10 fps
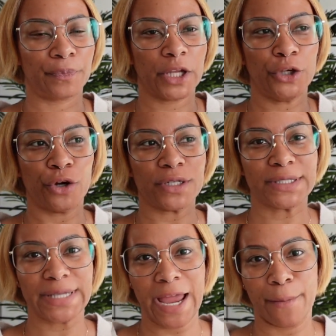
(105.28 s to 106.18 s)
your
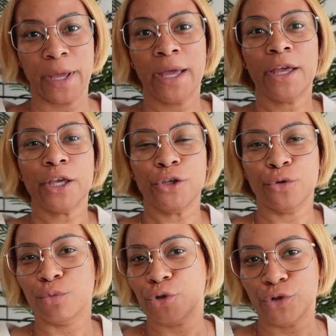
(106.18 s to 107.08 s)
stamp,
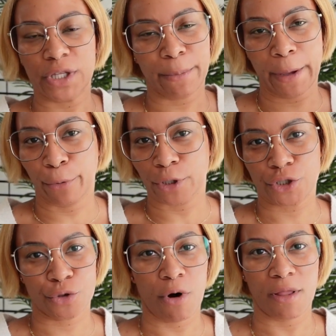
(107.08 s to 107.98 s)
you did the paperwork
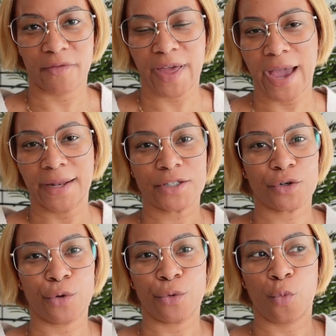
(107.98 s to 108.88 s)
to do all of that.
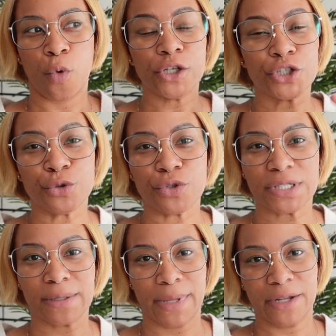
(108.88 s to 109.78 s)
So once you
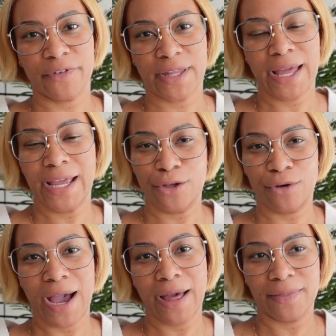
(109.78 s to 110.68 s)
submitted for that and you
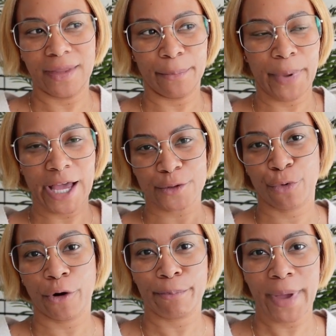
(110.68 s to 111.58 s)
got the
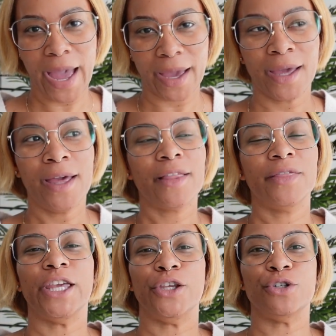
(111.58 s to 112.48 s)
passport back,
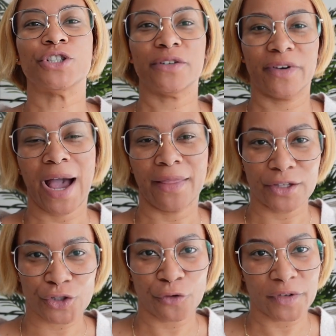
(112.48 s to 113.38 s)
then you should have gotten
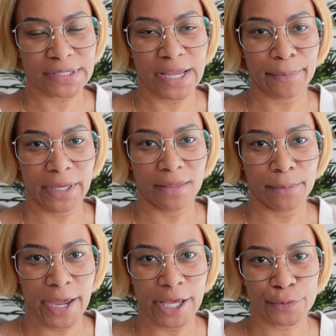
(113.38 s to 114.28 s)
the SOFA stamp in the
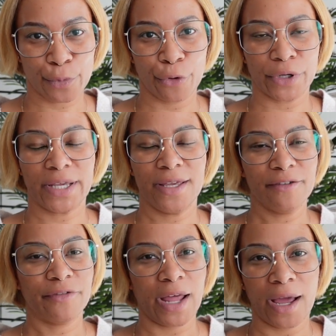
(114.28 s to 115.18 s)
passport.
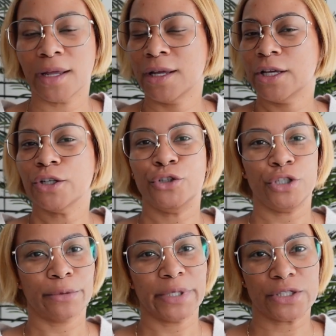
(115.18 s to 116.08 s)
If not, do
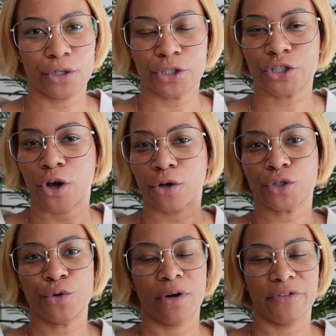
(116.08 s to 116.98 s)
your research, talk
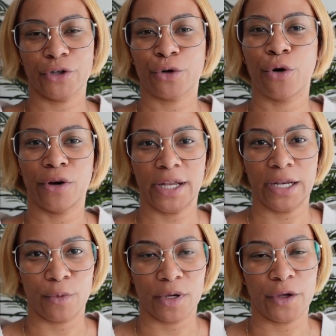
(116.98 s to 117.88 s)
to whoever you're
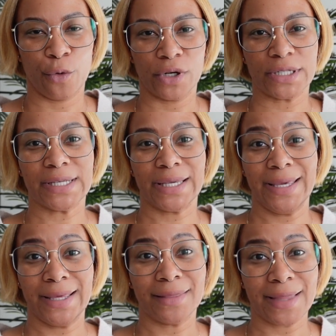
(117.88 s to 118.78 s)
coordinating with in order to
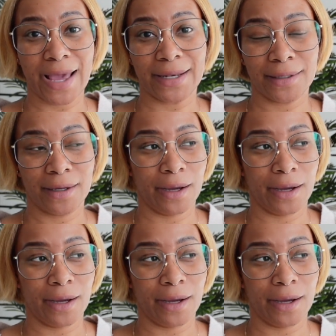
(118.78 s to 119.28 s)
get that